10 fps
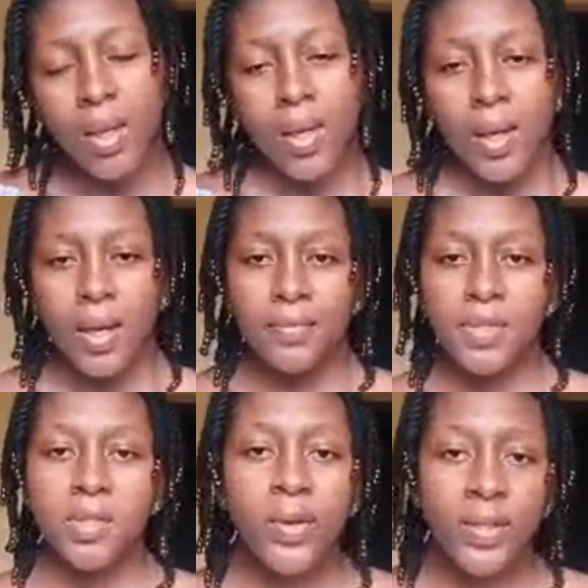I'm sitting
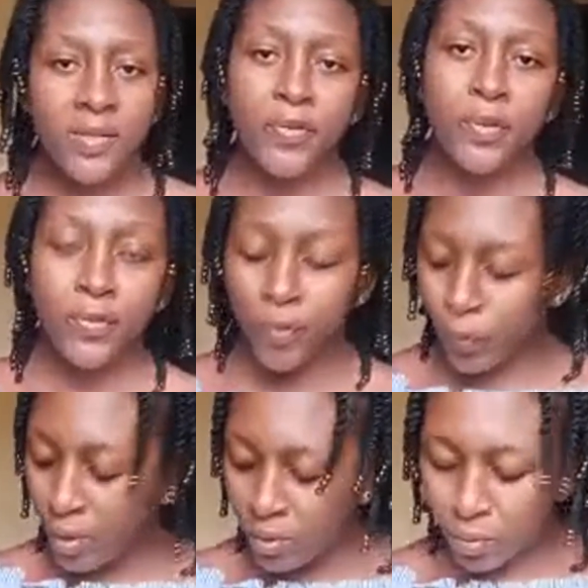right in front of a
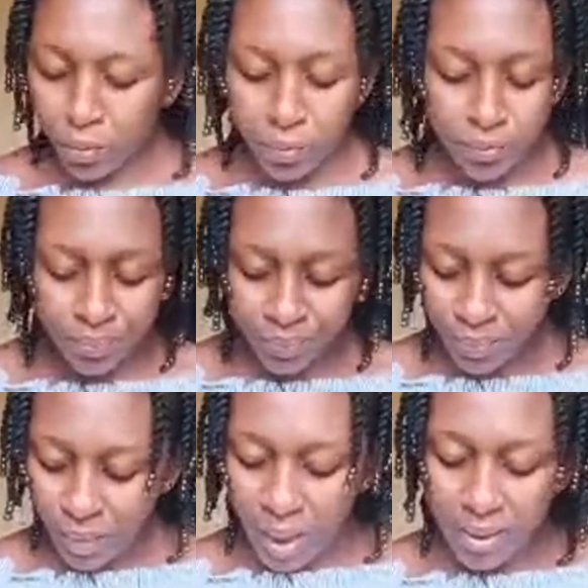window,
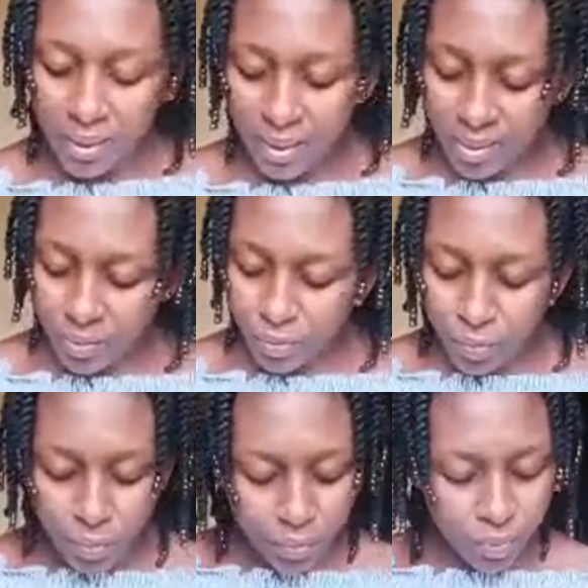and there's a
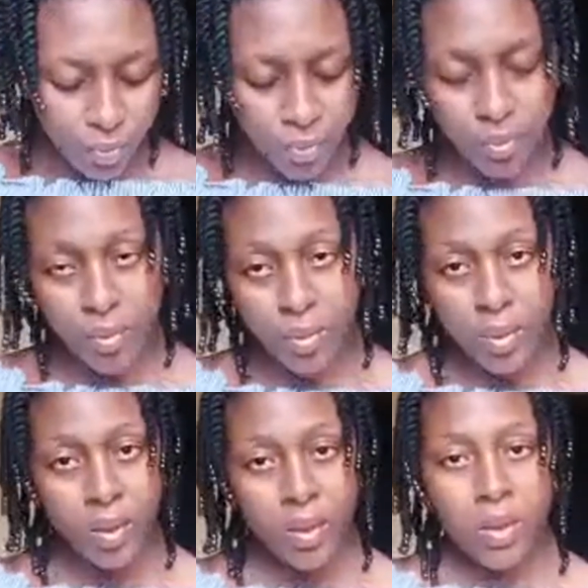road
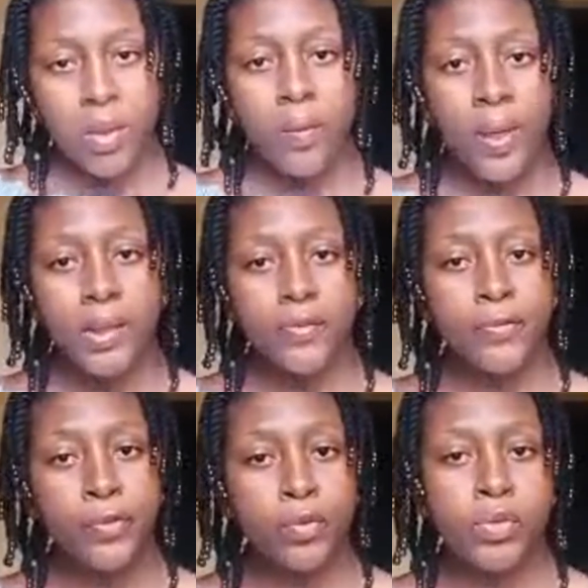right in
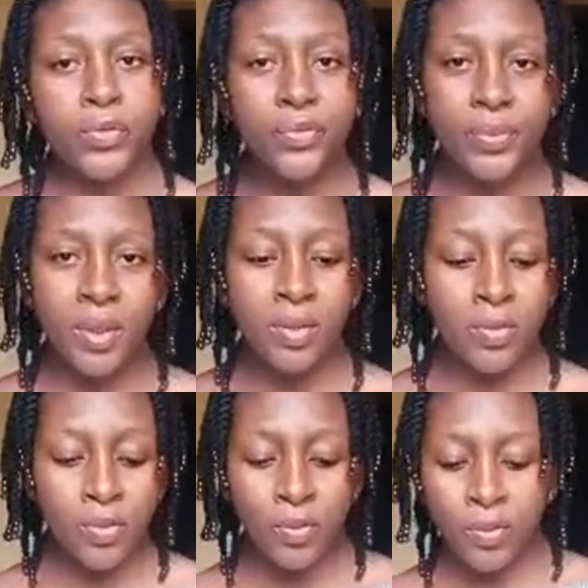front of me, so
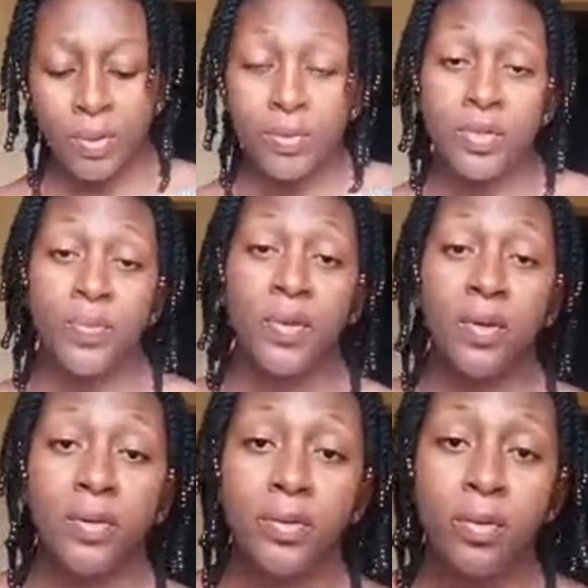we're going to be
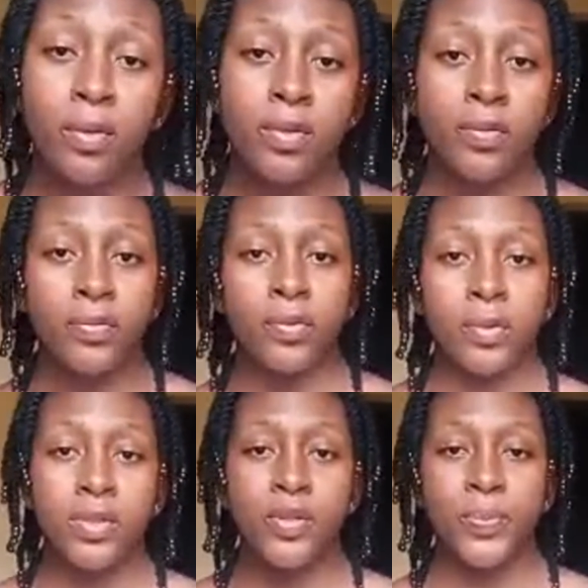hearing a lot of
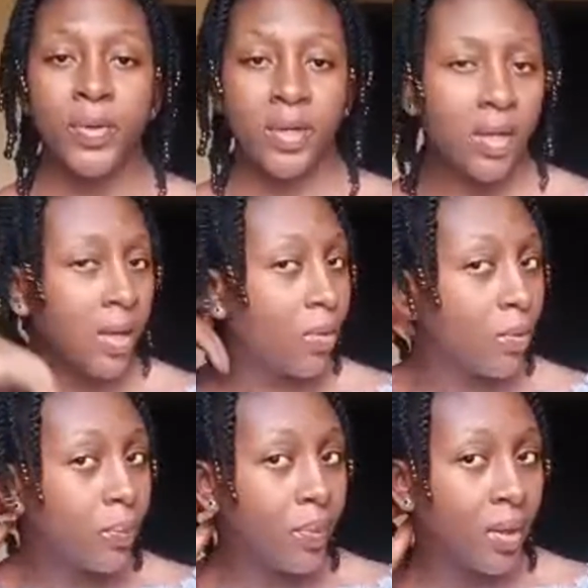noise, but I
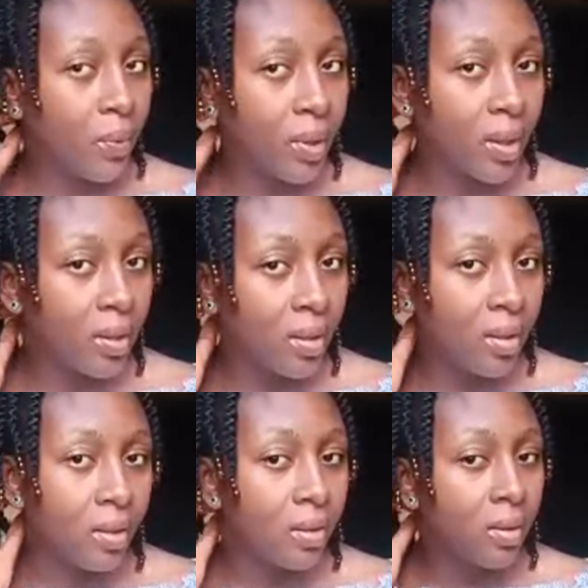hope that we can
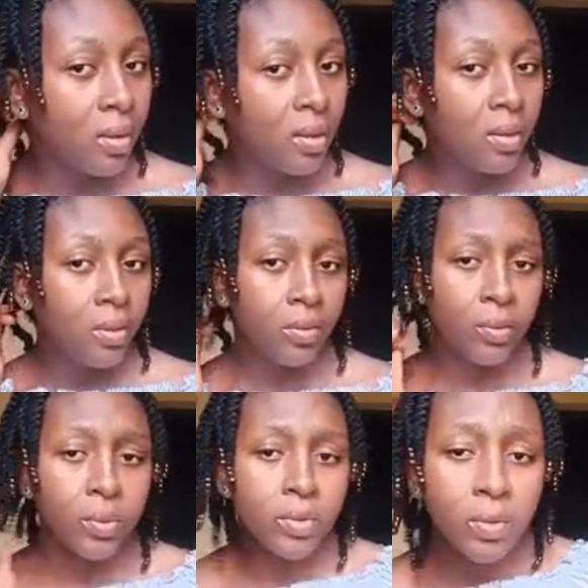hear through
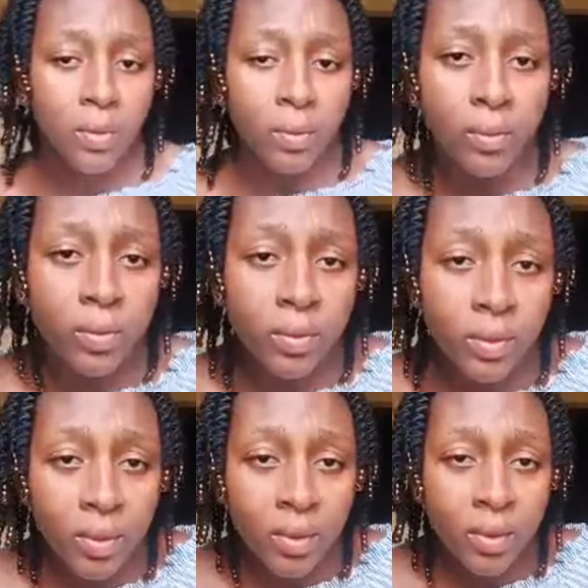it
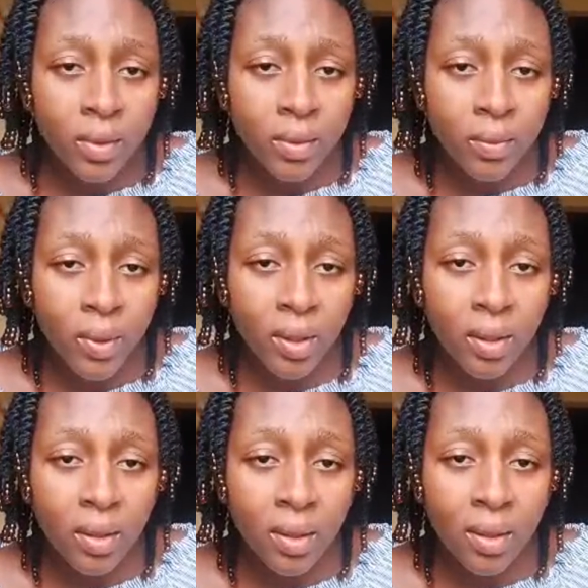all. Wait,
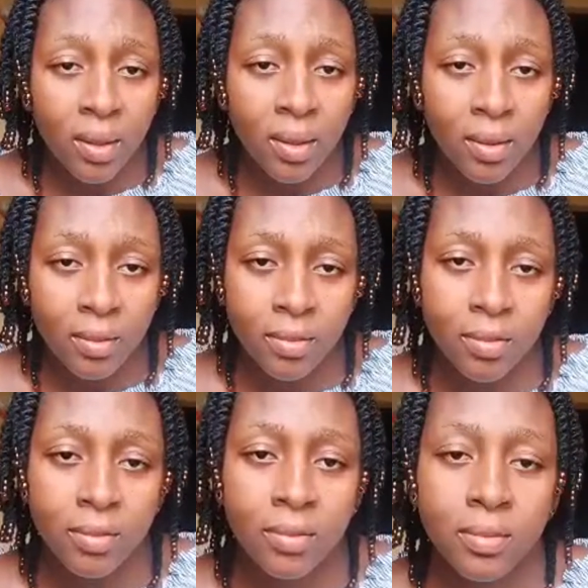
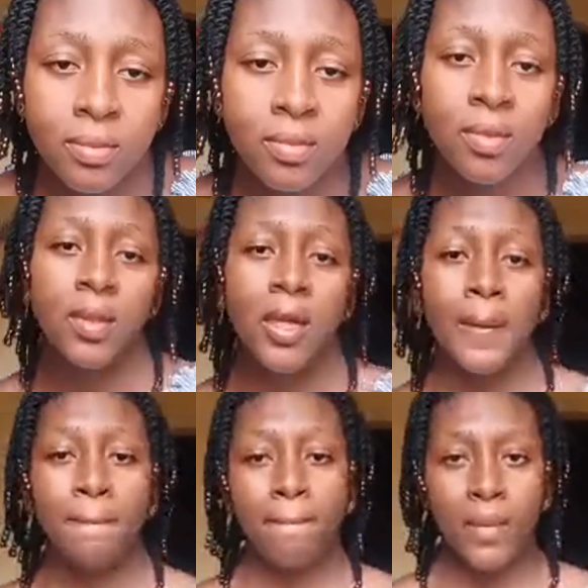
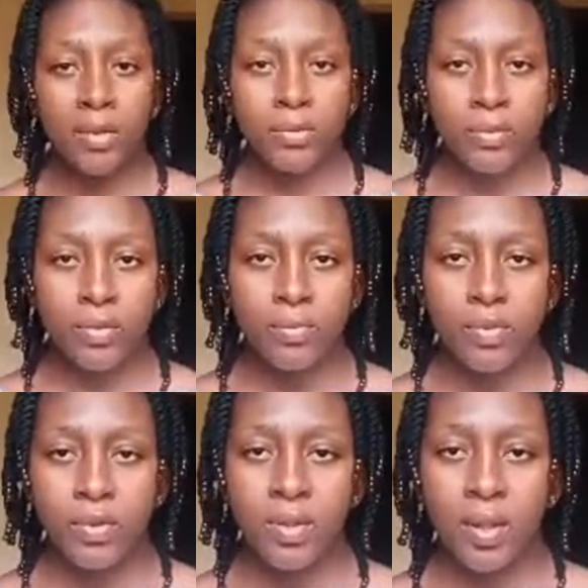I don't want to mute
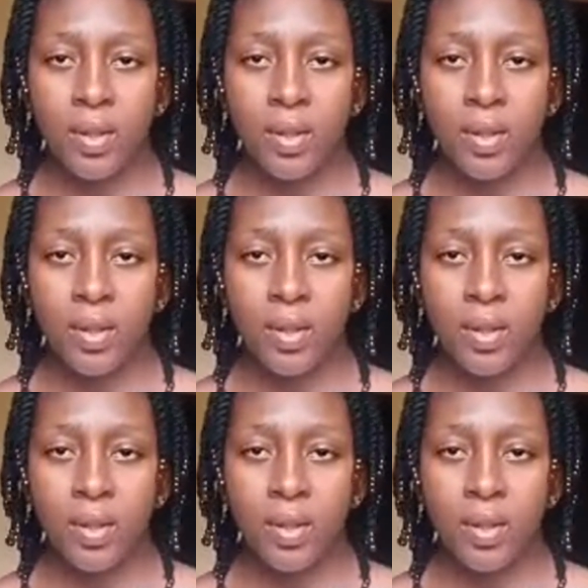that.